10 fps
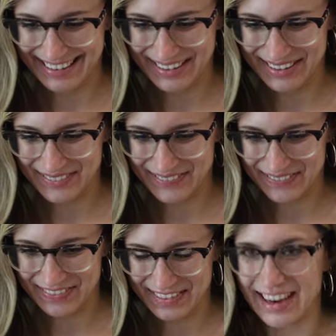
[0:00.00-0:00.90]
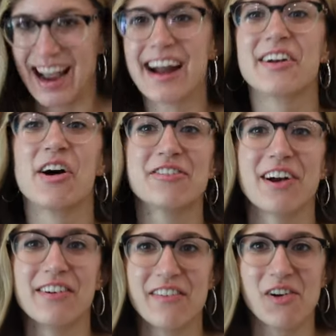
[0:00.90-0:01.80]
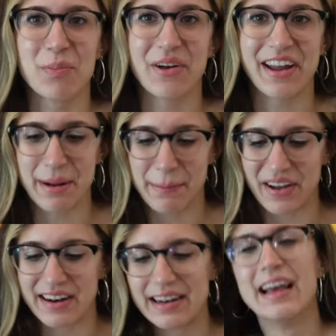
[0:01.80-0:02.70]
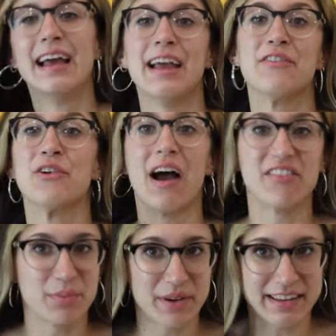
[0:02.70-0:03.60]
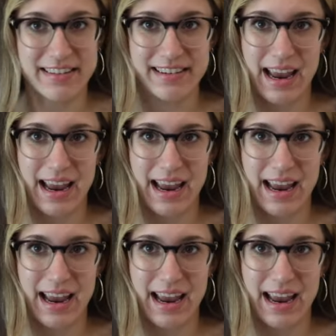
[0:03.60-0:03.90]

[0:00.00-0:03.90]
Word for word: I'm actually... I don't know if y'all ever played, but if you haven't played this